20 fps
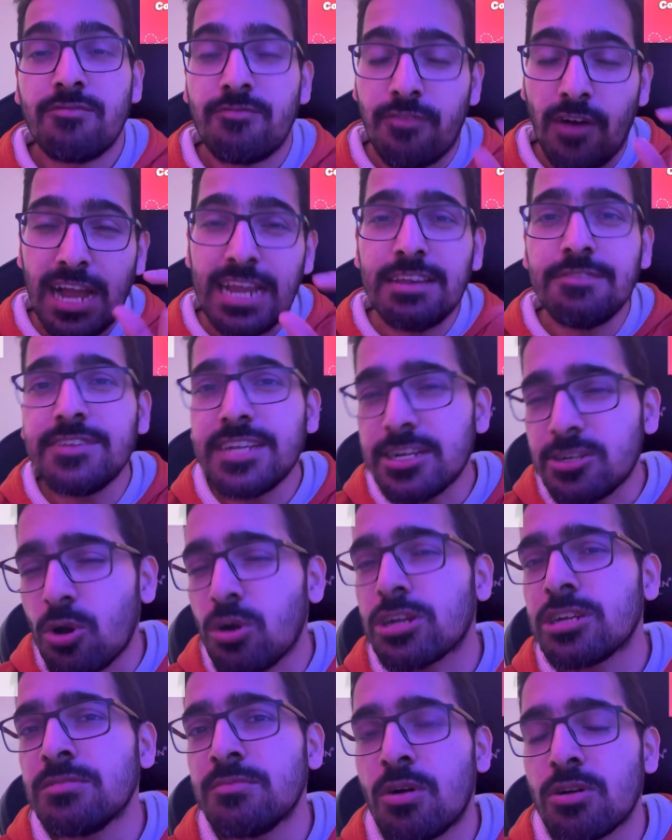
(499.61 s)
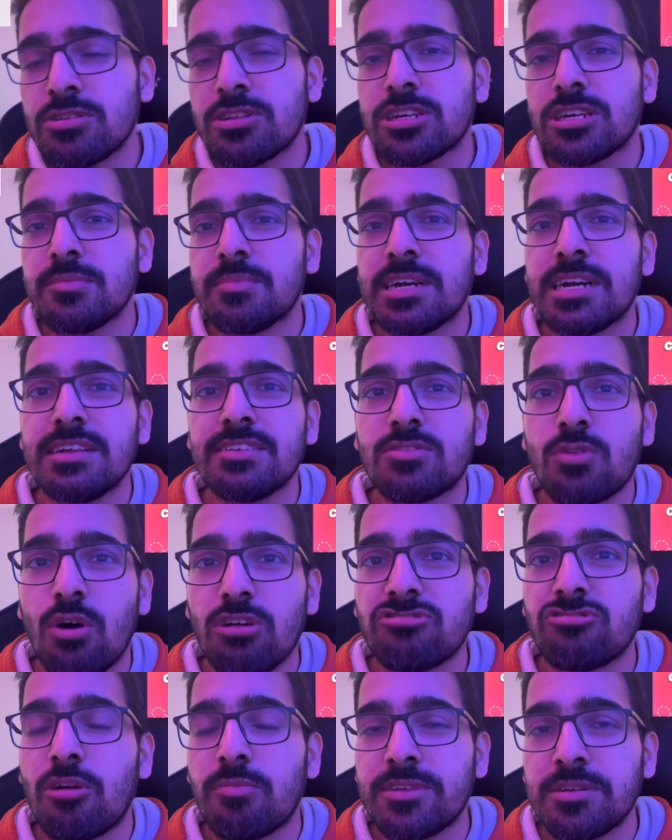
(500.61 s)
While we are talking about the Kubernetes
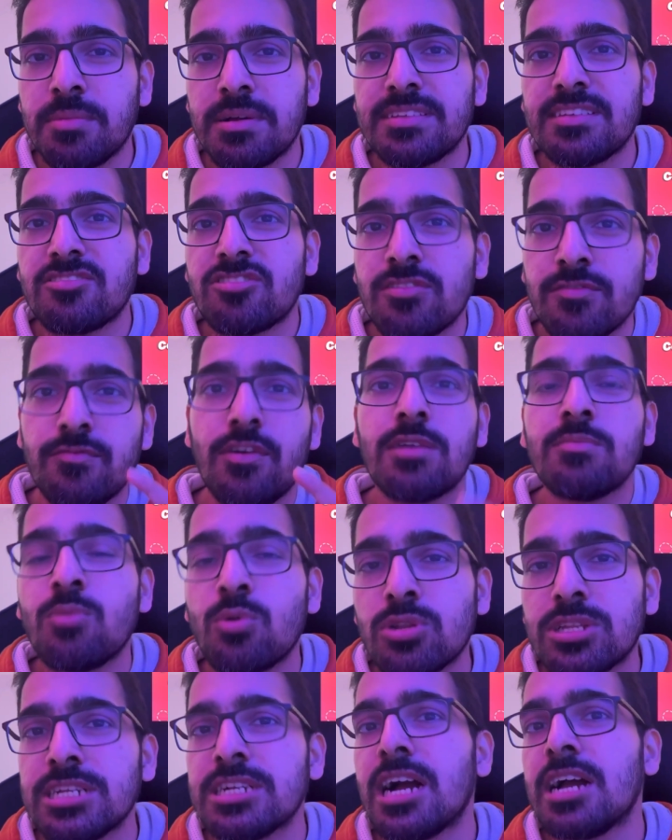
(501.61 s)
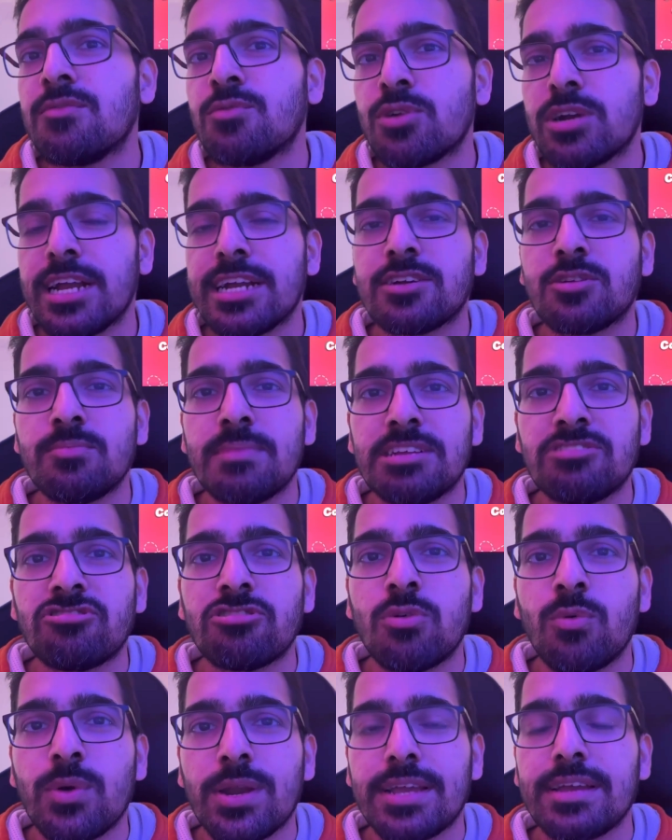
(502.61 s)
cost optimization, one more thing I would like to
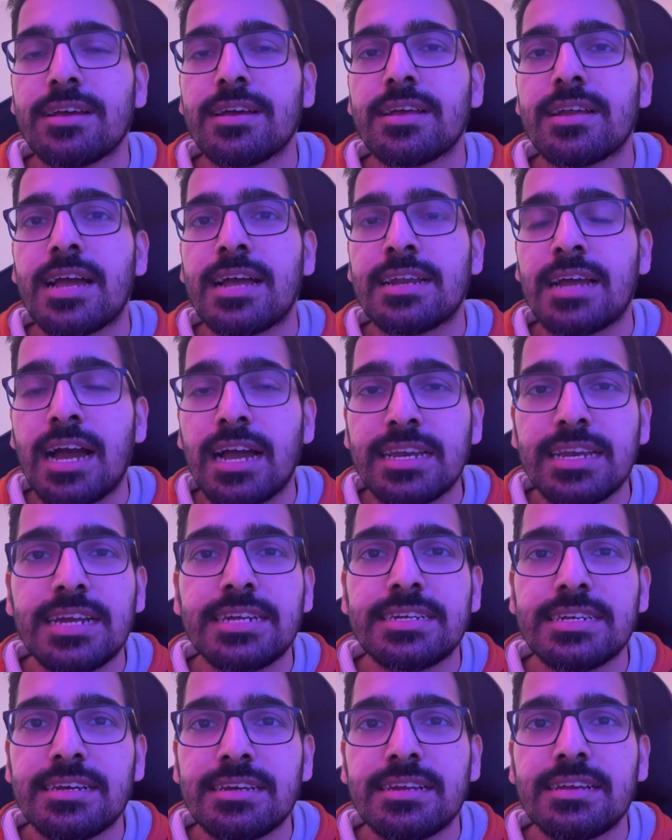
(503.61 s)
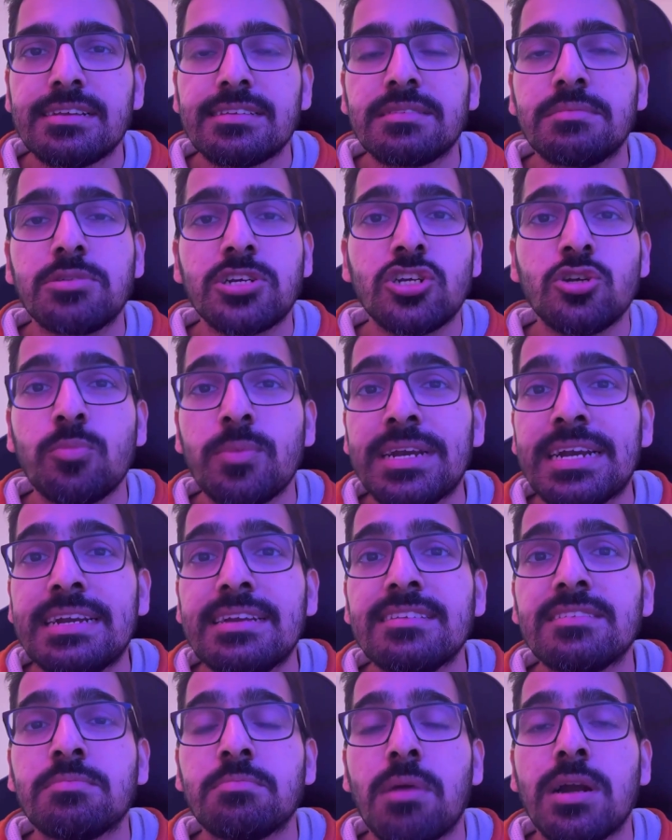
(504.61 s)
mention over here and highlight here is
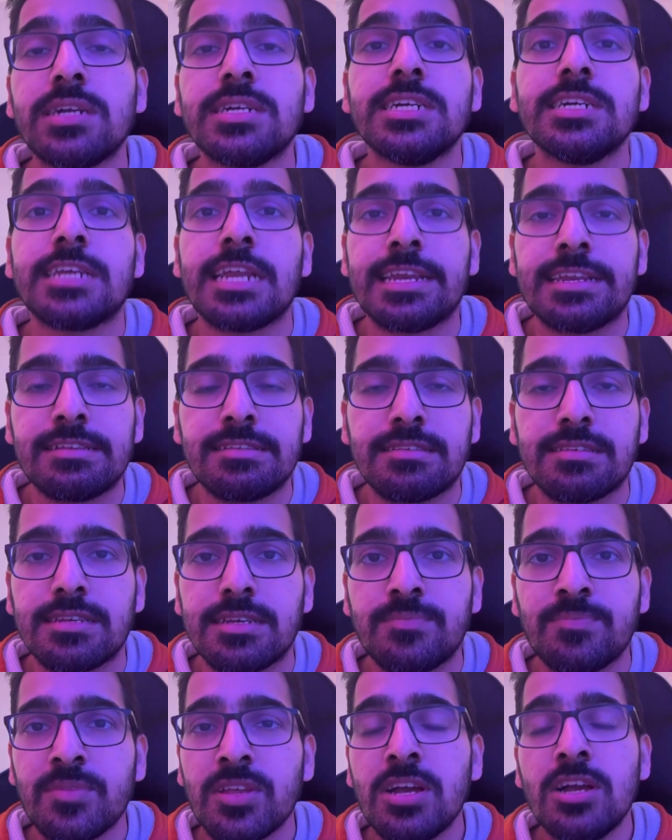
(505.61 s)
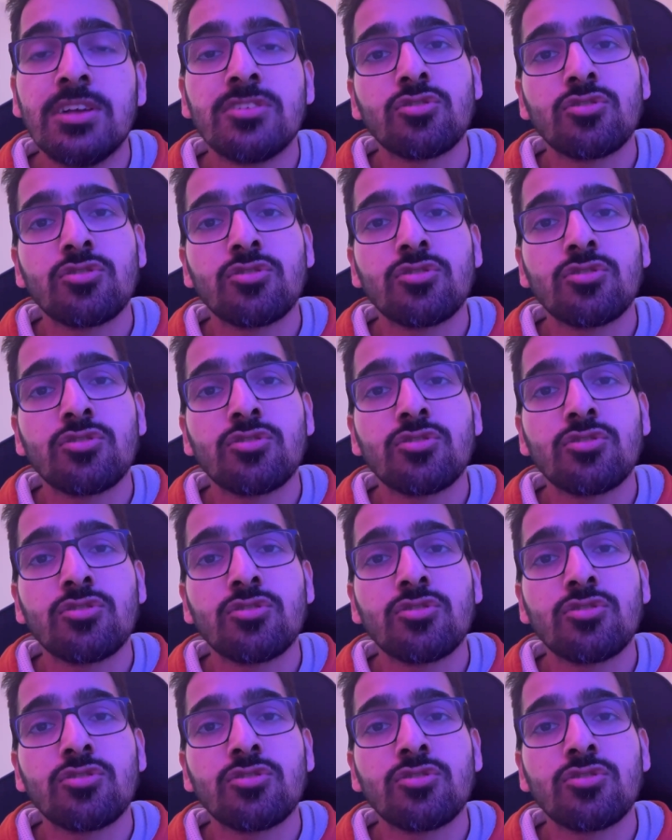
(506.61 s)
Kubernetes multi-tenancy.